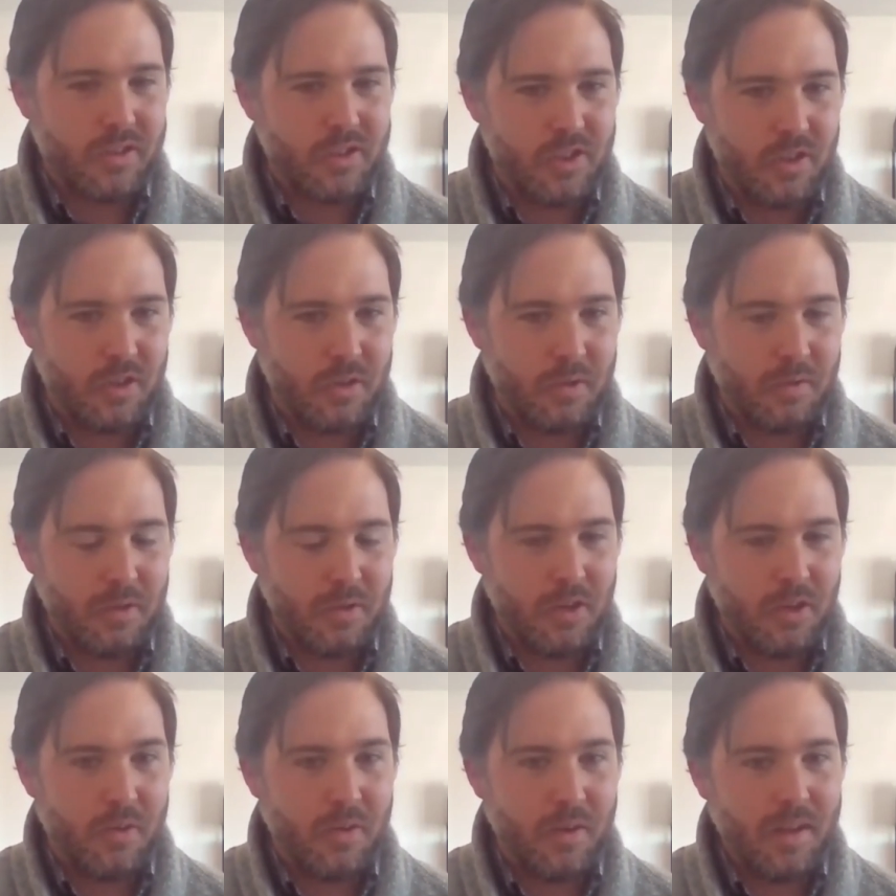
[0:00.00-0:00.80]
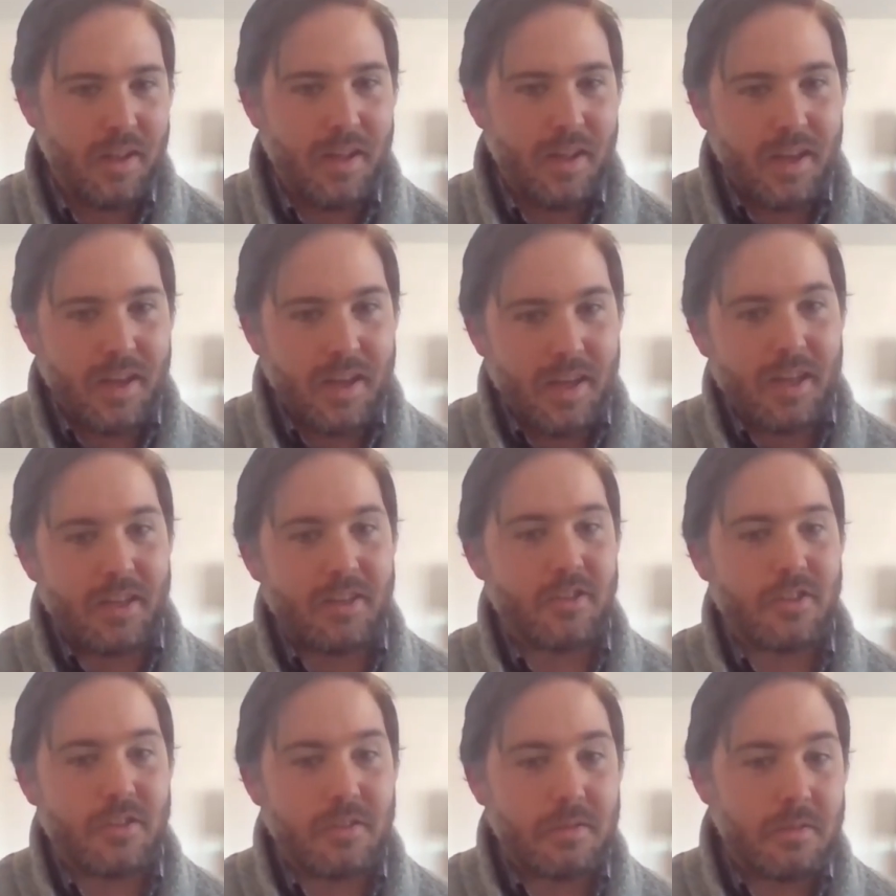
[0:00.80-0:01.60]
So
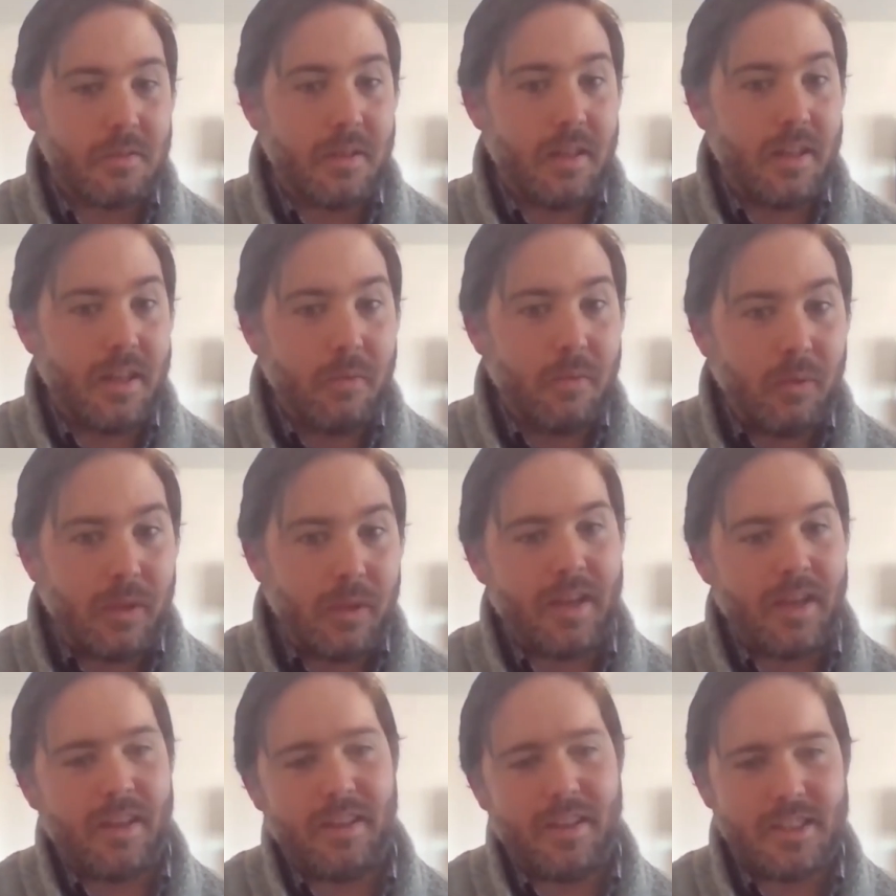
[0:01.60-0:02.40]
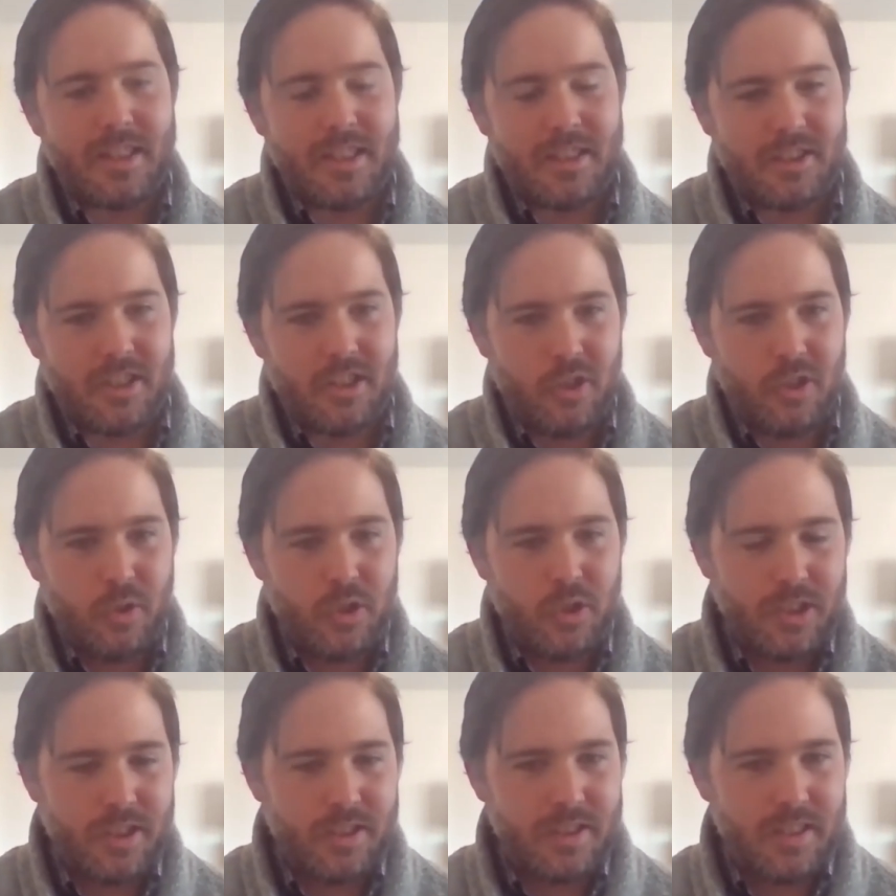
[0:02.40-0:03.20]
it's with any of these
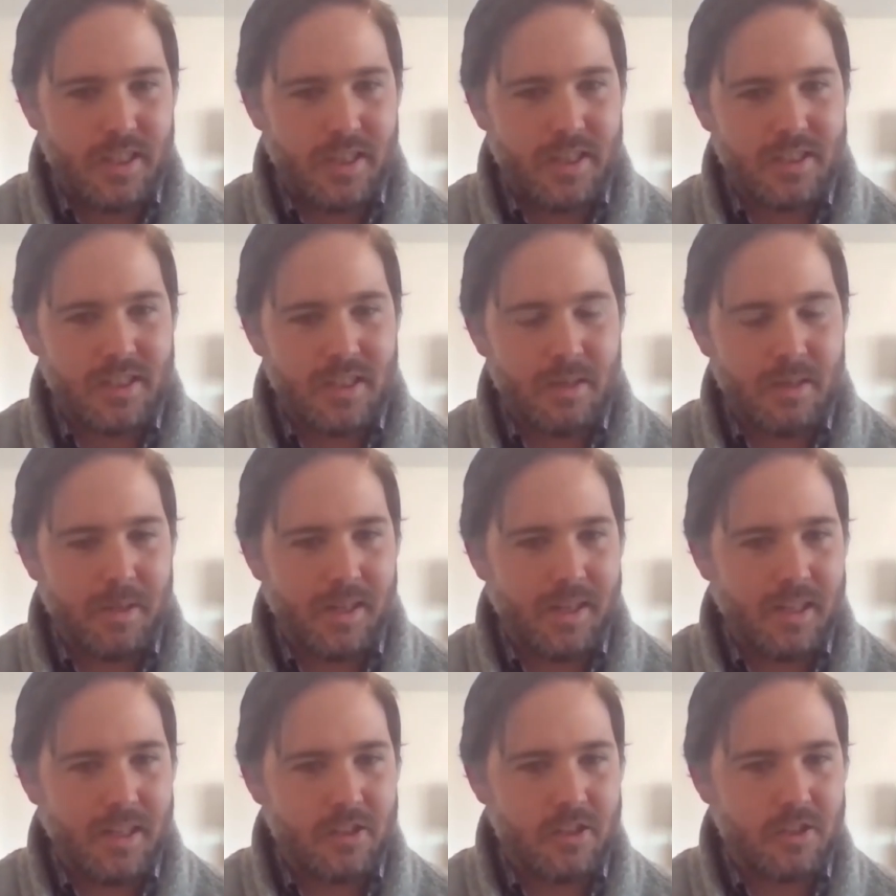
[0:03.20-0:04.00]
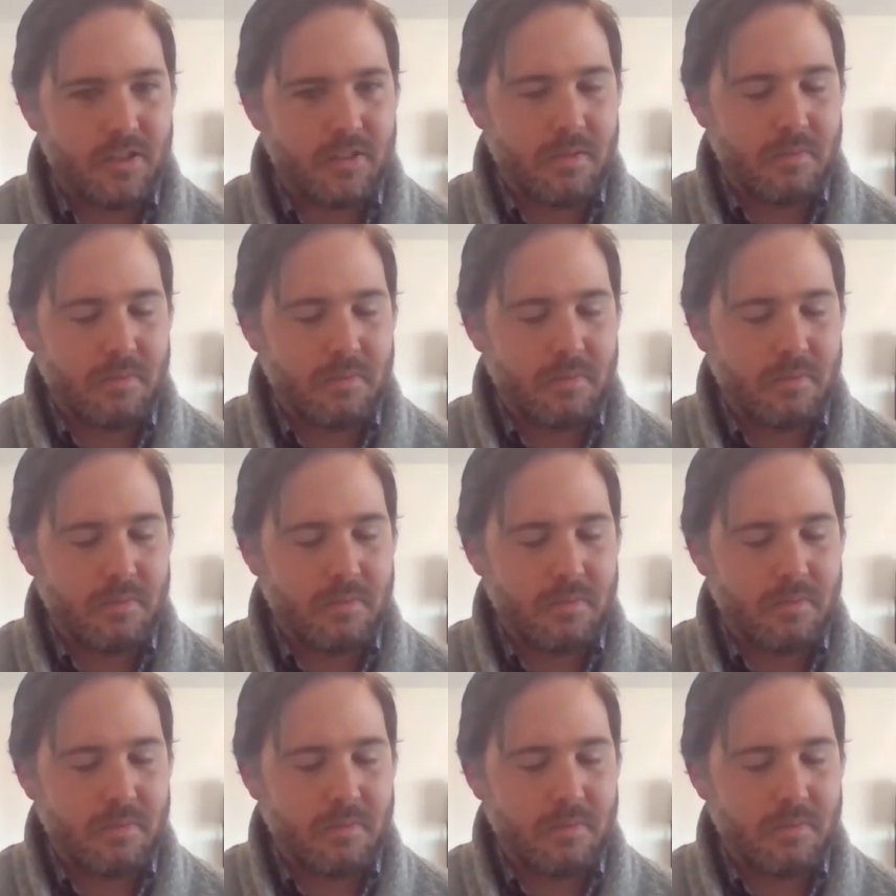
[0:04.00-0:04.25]
institutions, it is something that